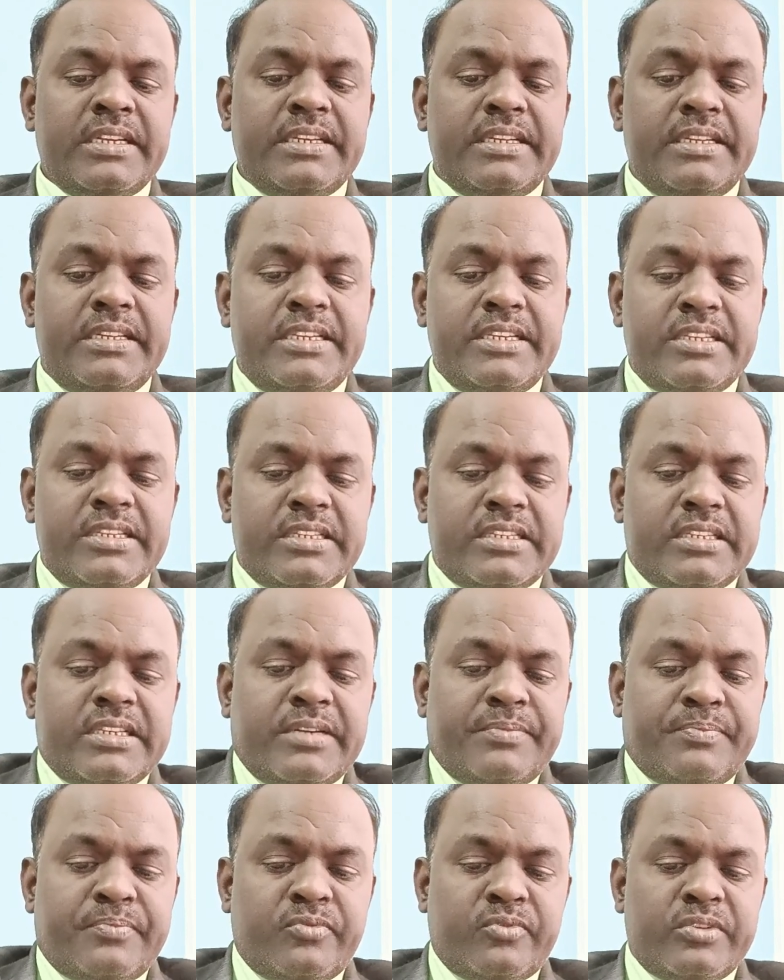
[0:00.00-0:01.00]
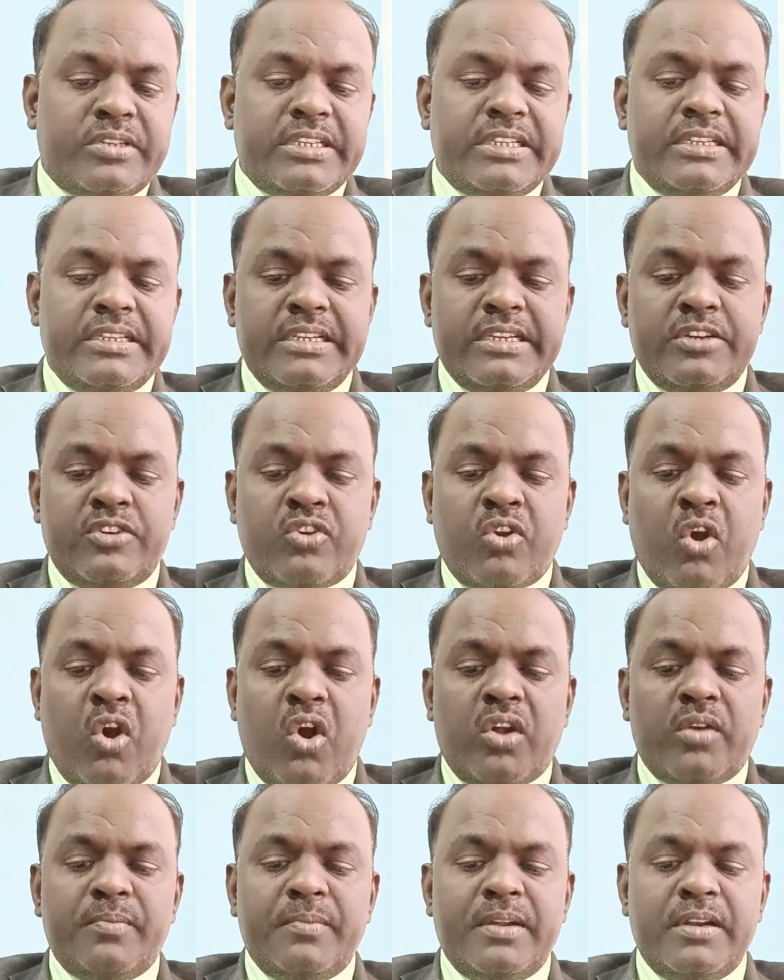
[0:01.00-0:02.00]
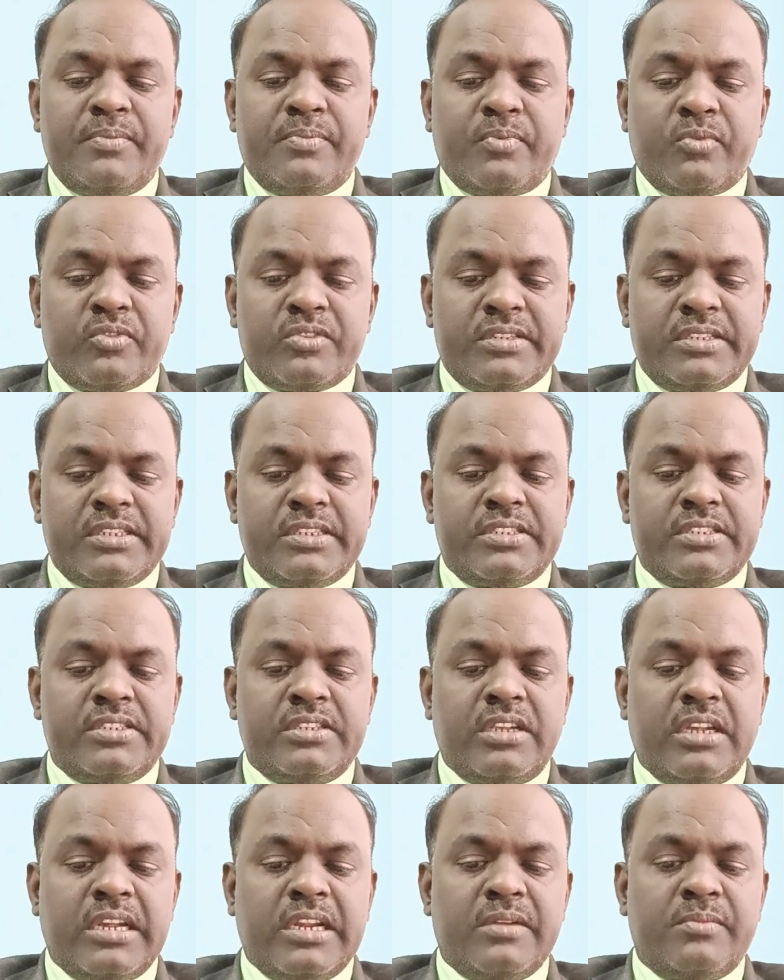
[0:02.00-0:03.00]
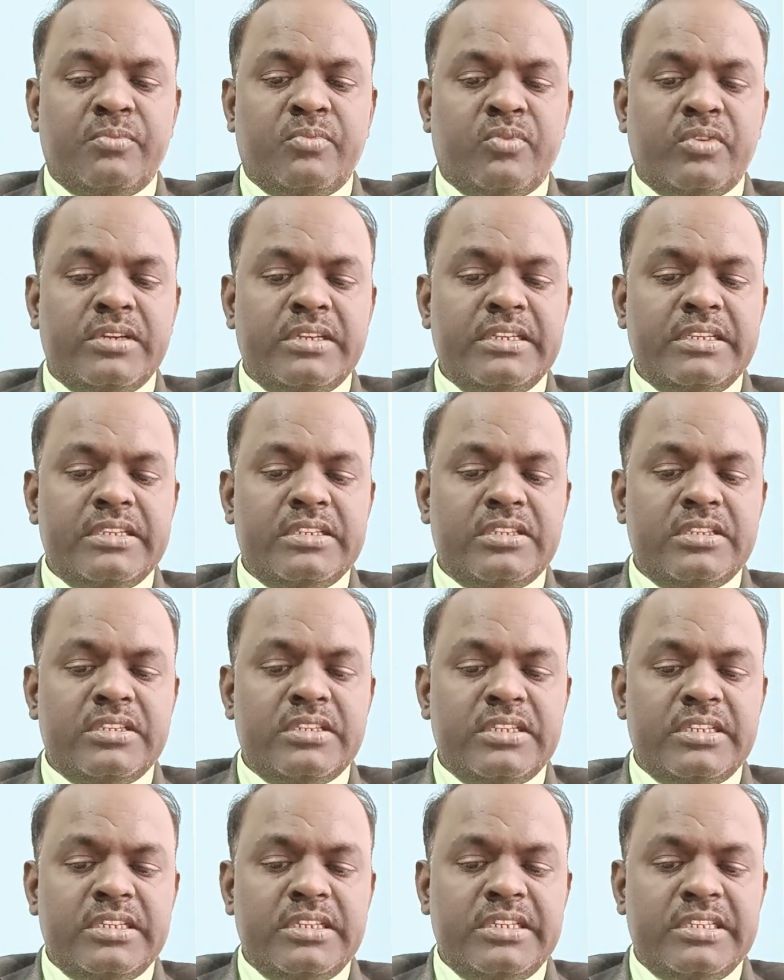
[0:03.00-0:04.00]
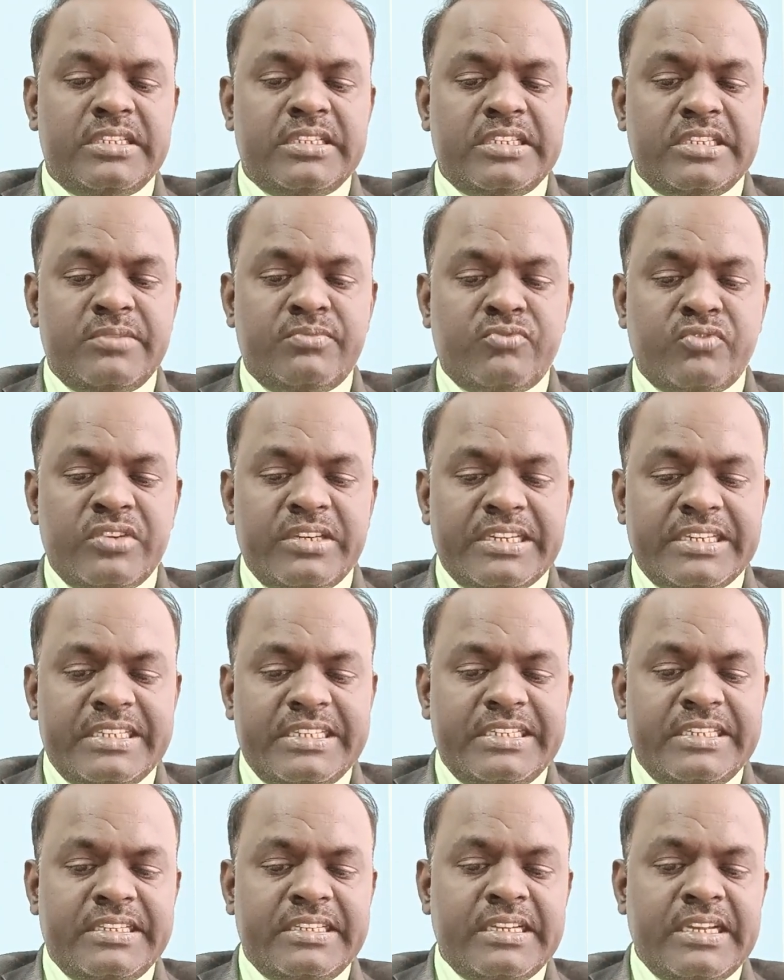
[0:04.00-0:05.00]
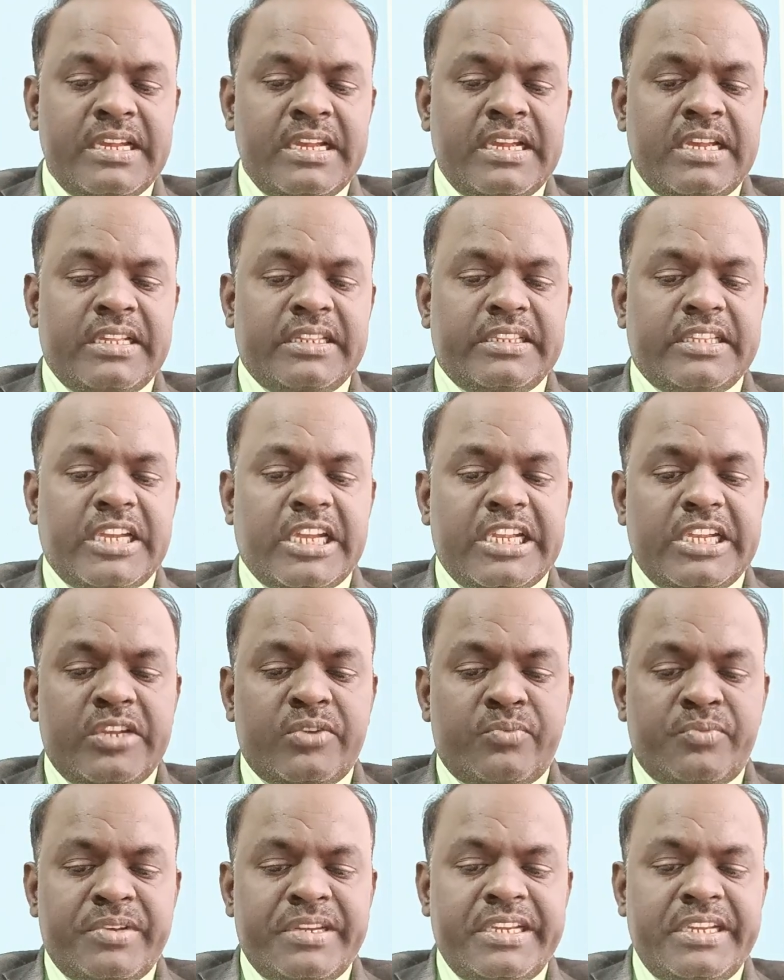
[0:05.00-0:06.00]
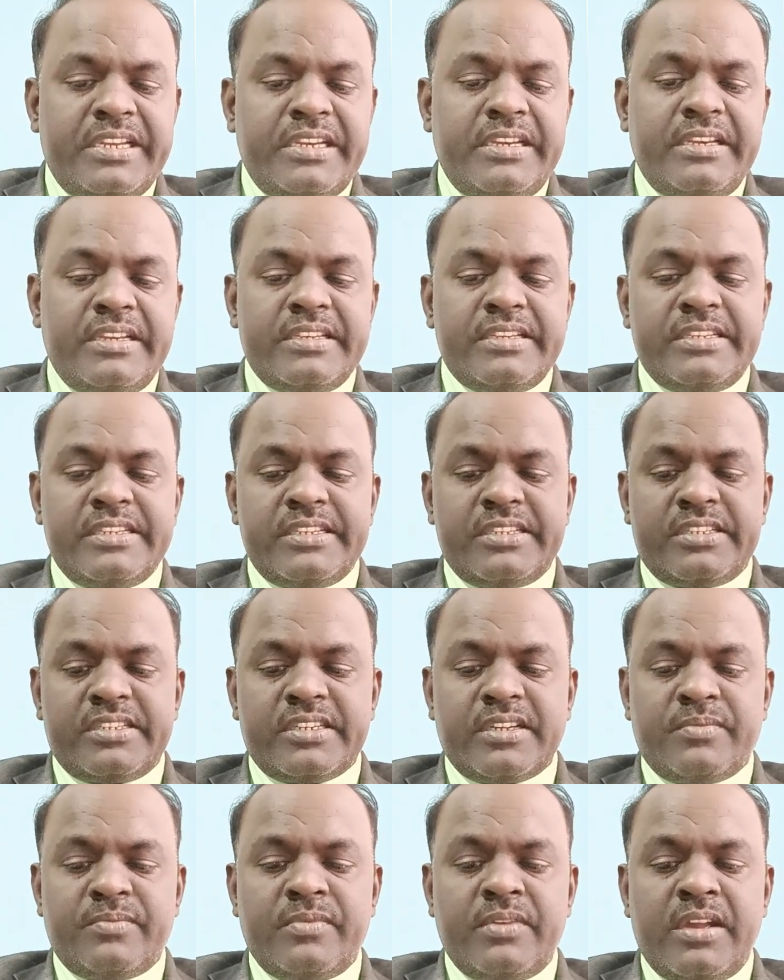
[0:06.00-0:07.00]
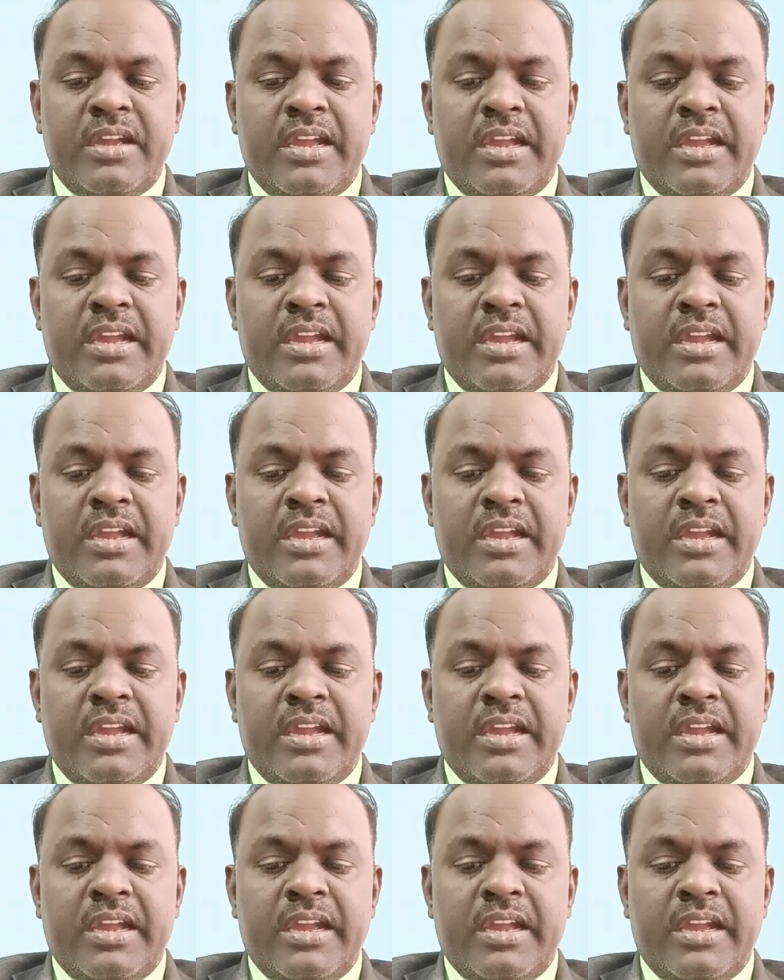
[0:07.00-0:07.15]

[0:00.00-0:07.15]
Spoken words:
distributing normal process and body is stimulating the immune system,